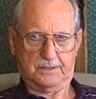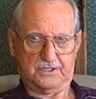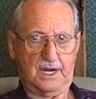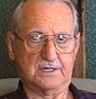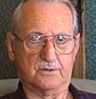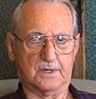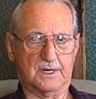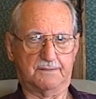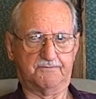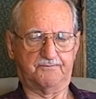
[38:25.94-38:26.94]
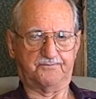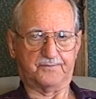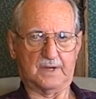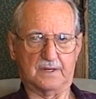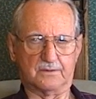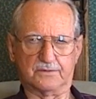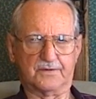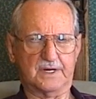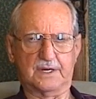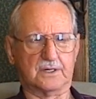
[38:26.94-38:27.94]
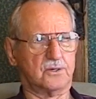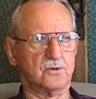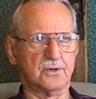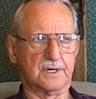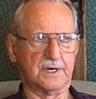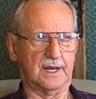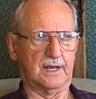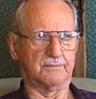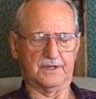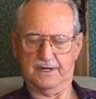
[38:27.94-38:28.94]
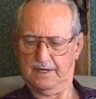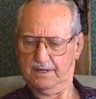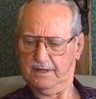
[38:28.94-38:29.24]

January, and it was very cold and damp there